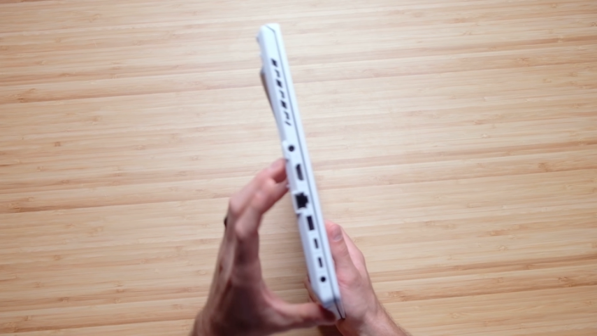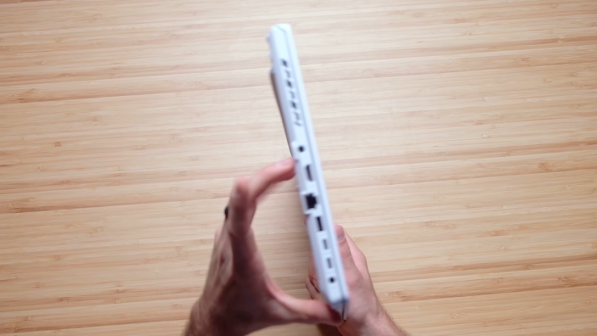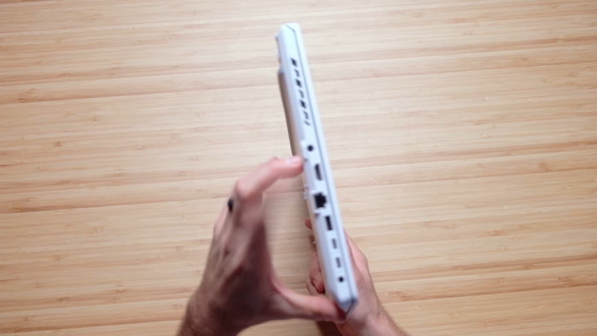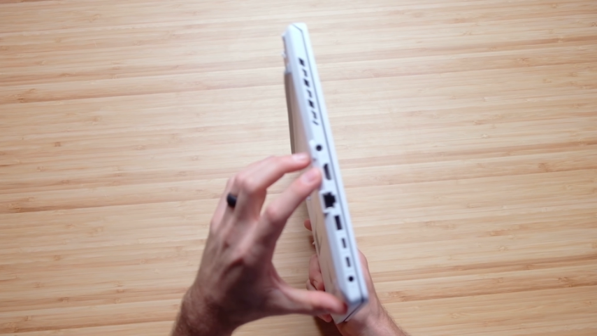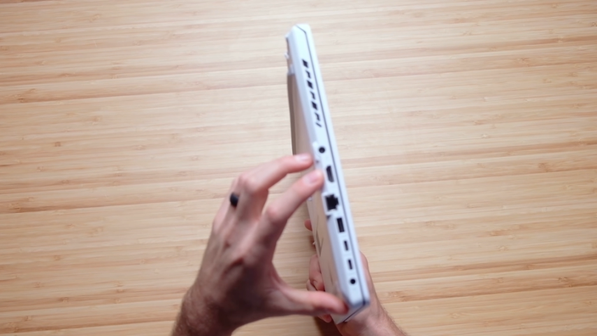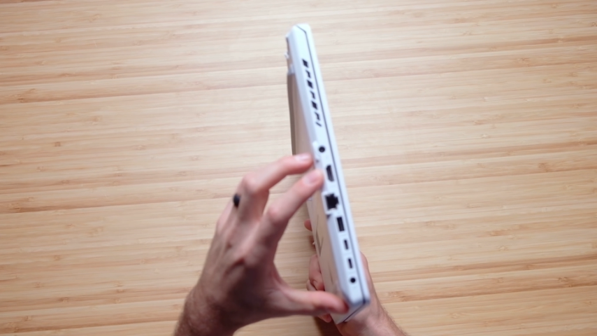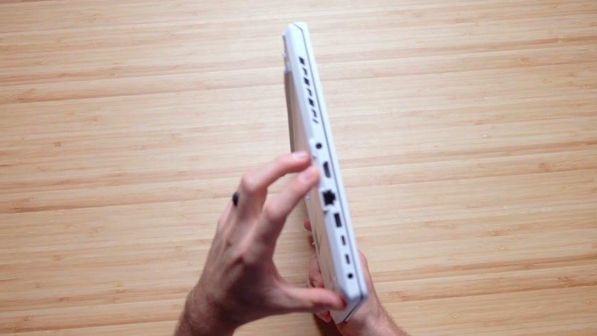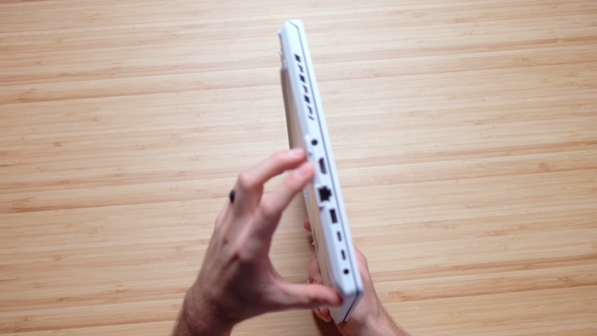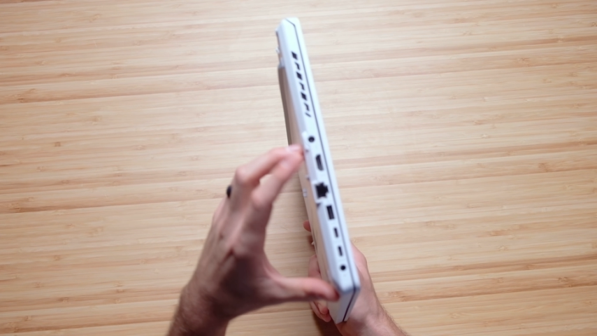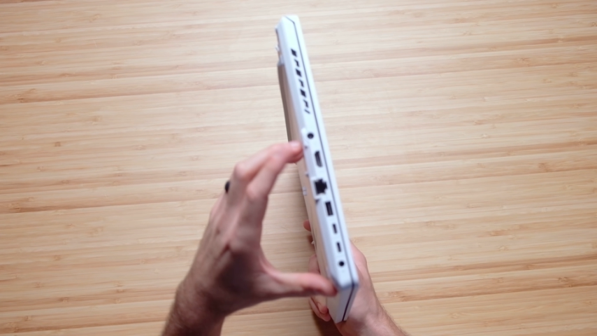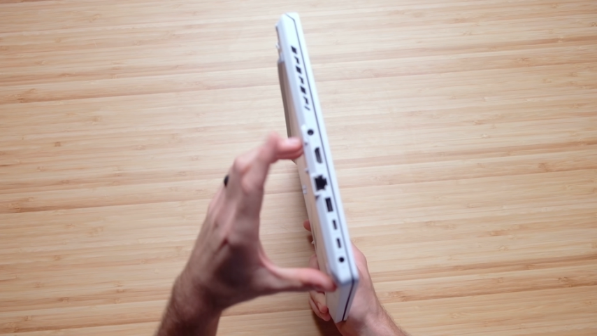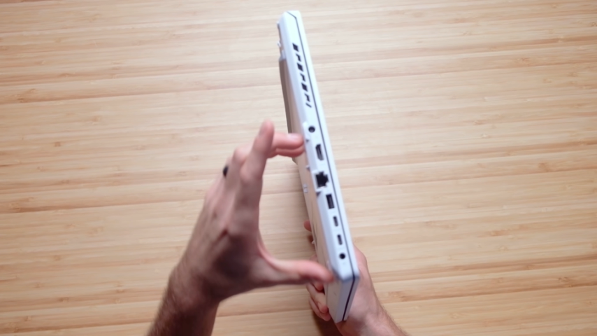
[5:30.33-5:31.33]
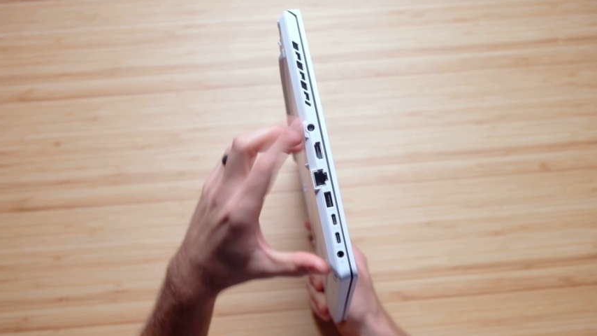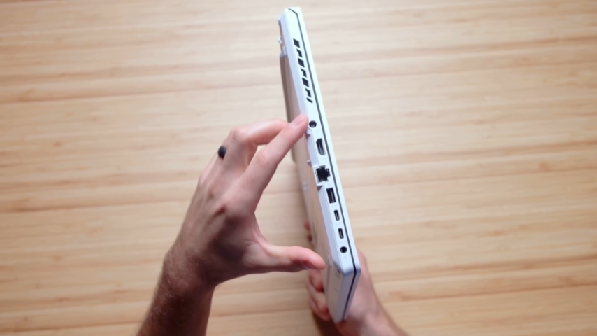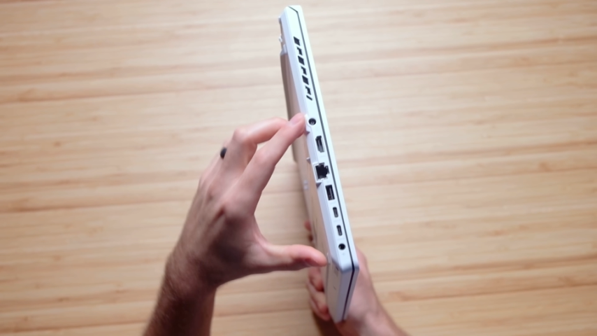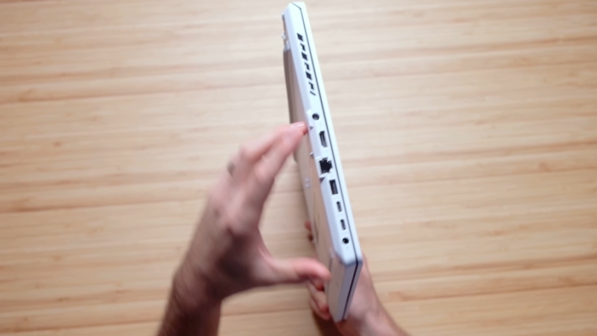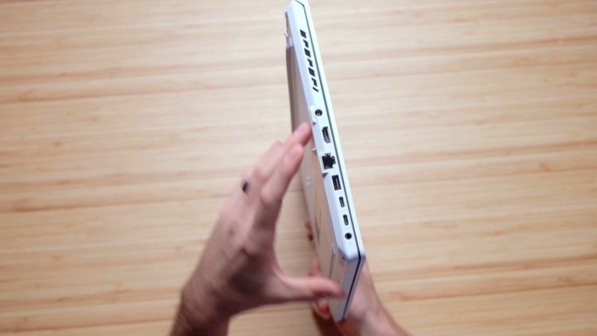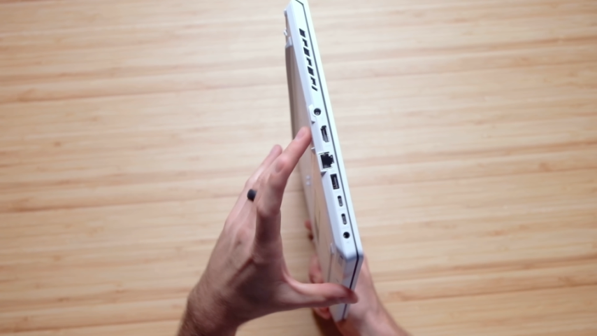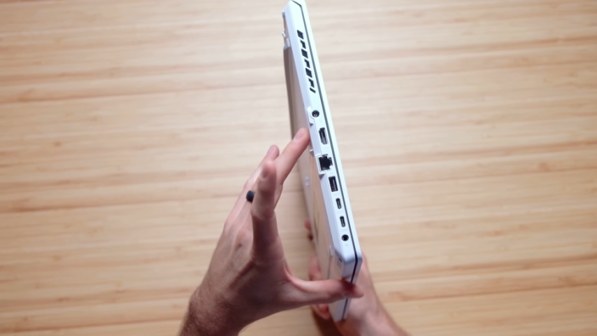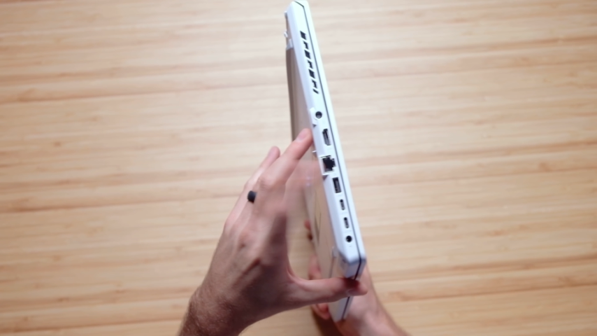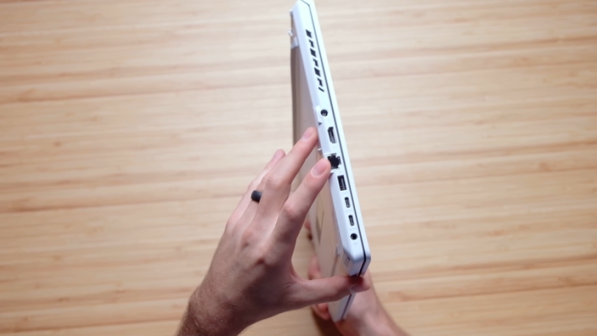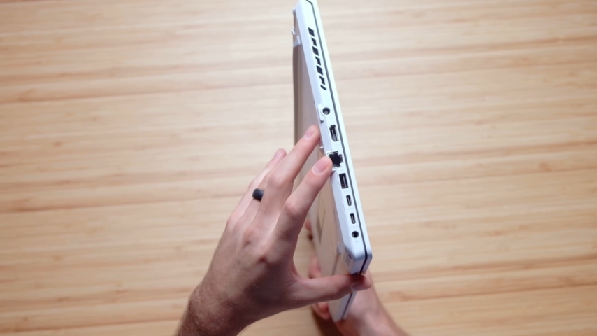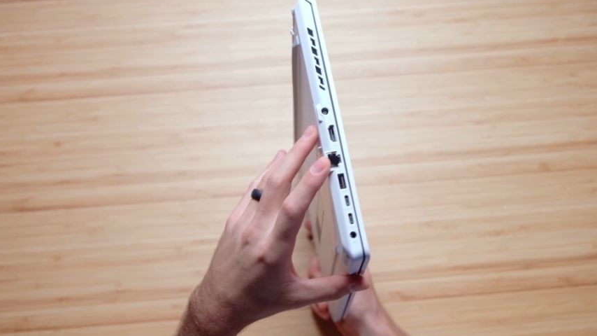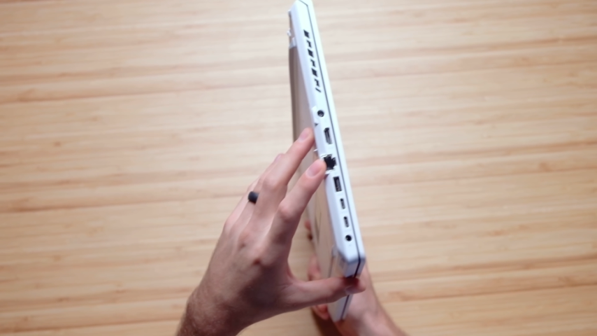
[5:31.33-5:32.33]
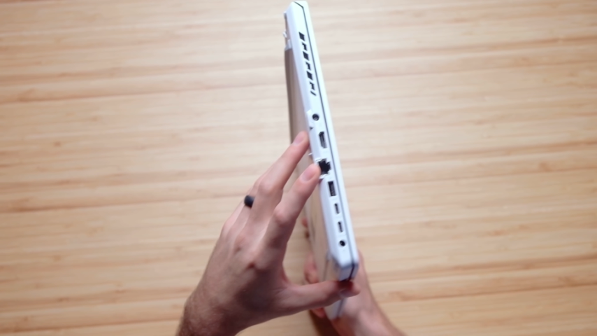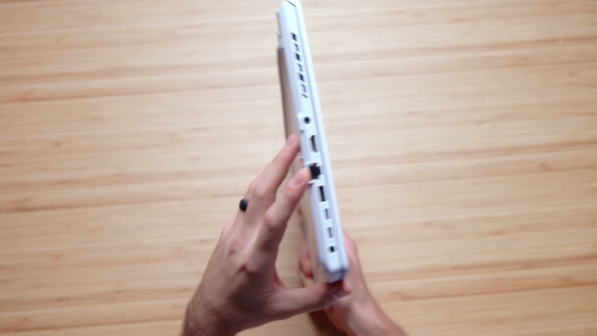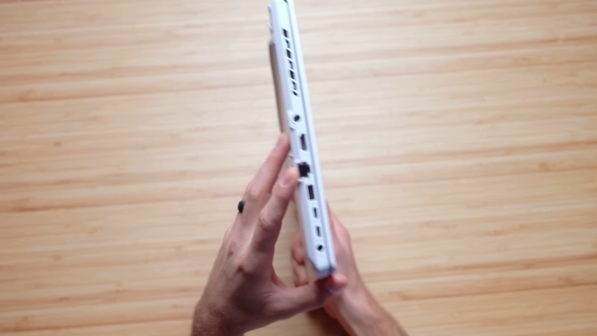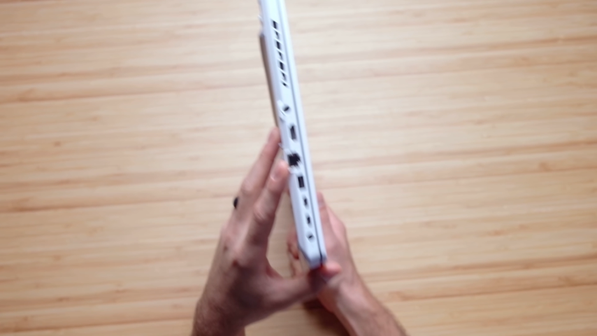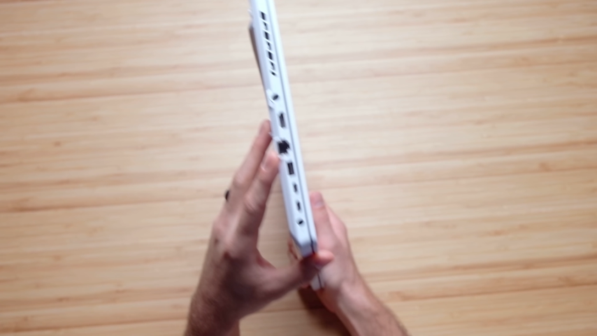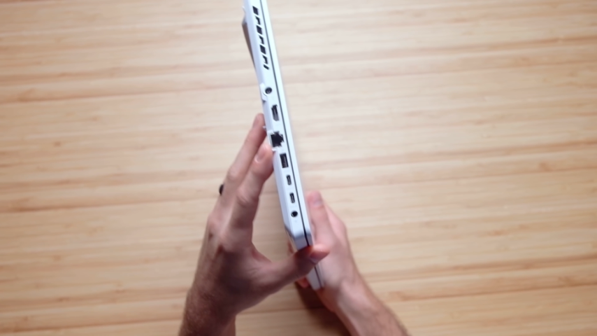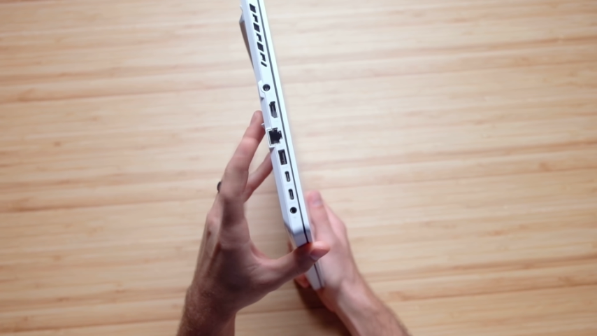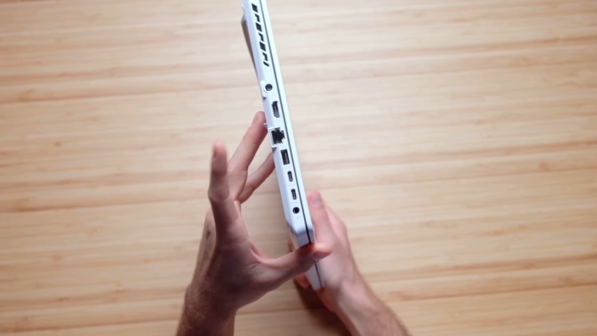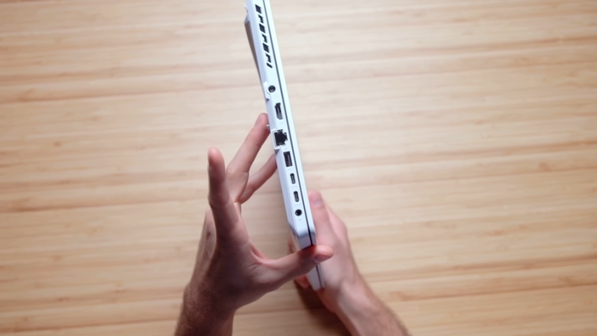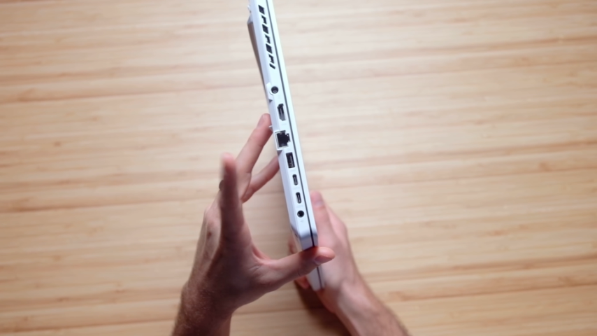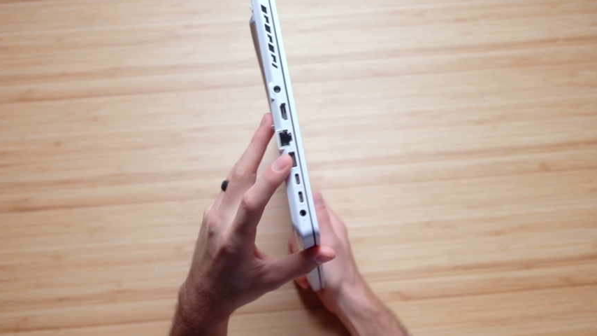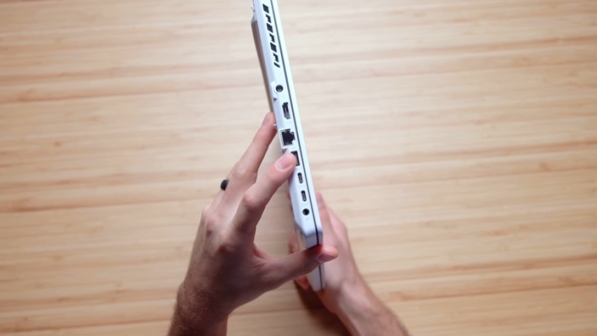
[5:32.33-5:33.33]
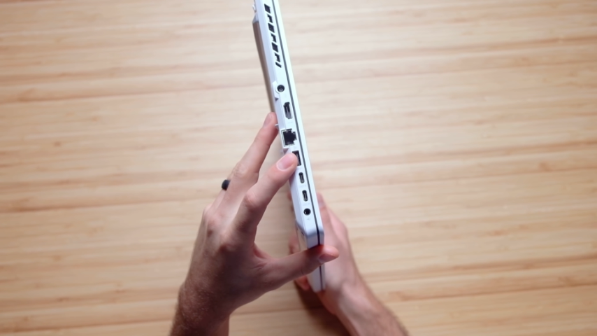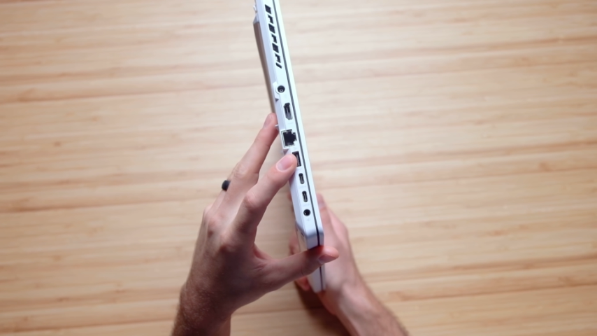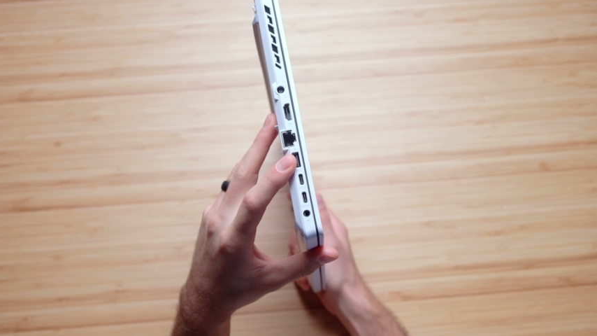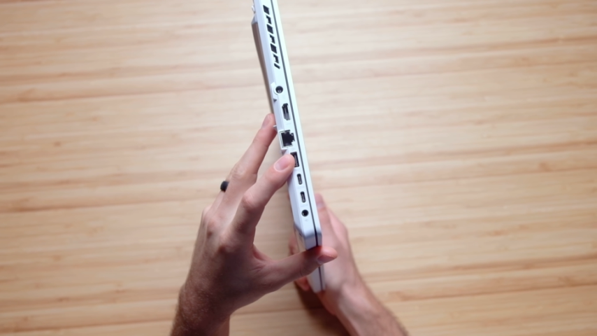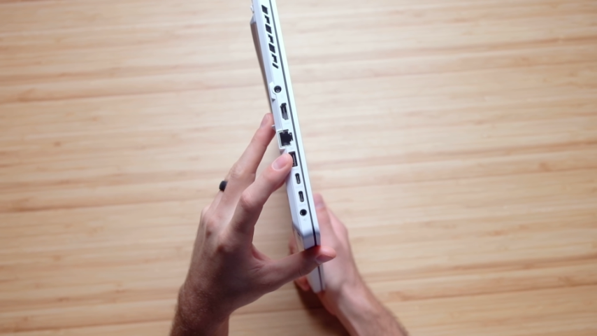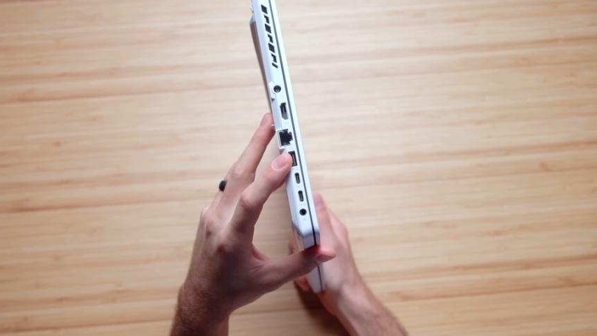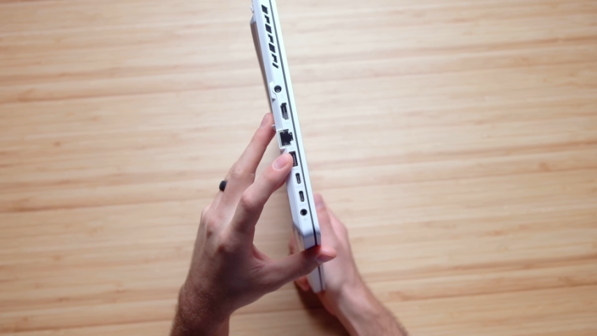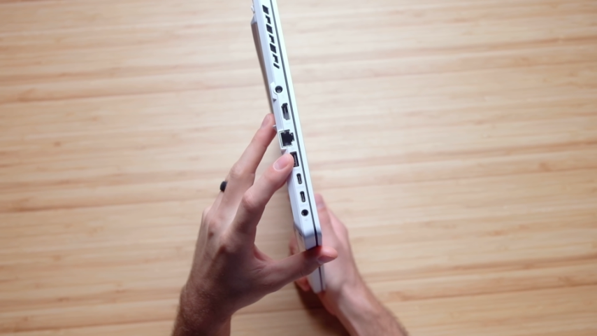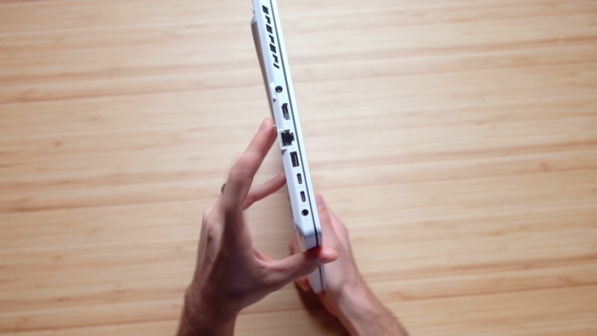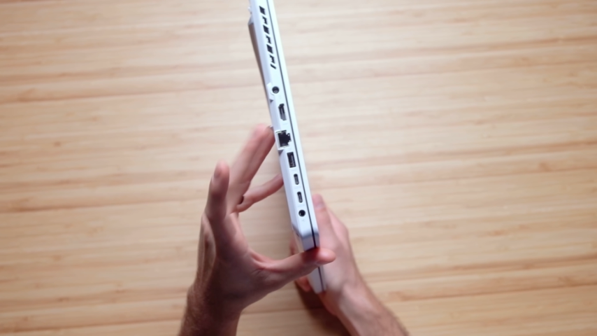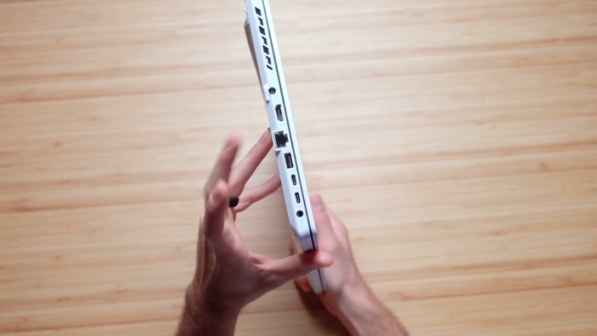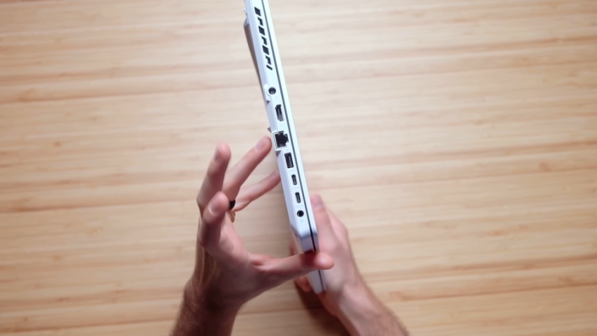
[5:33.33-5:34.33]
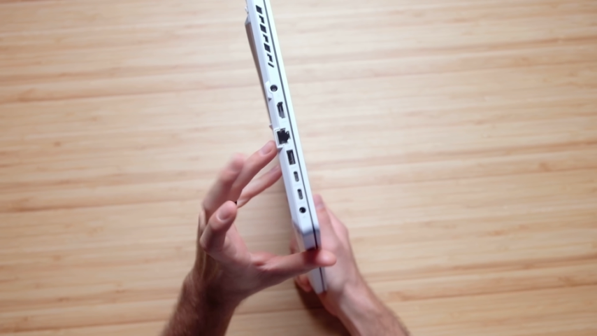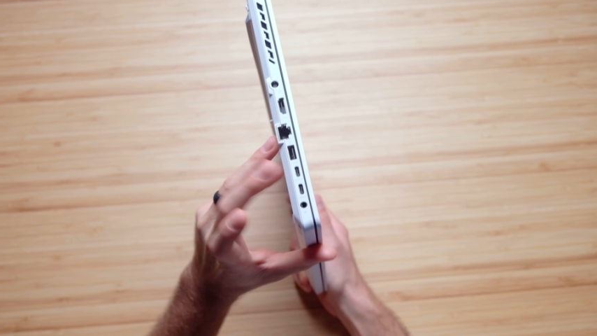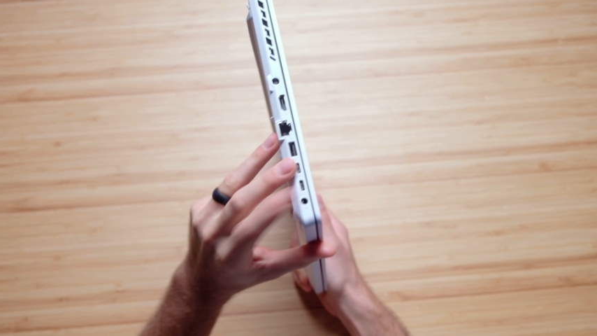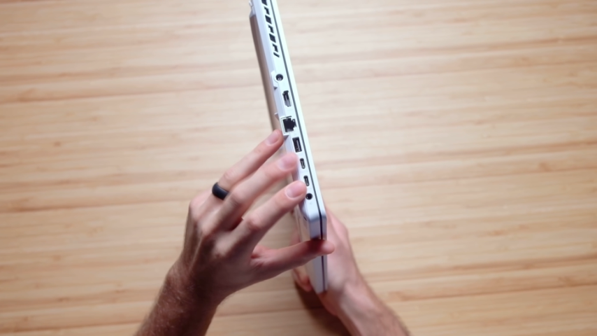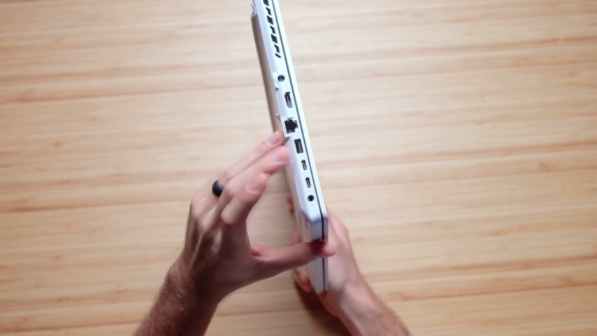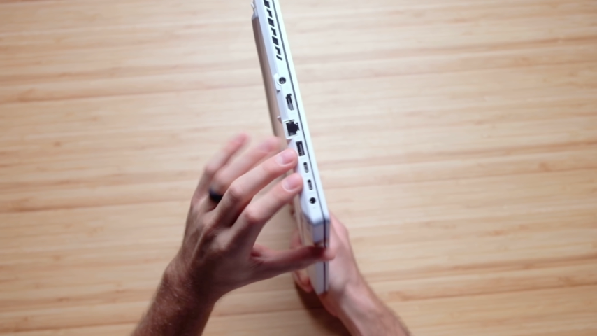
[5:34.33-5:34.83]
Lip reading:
No face is visible, so there are no lips to read.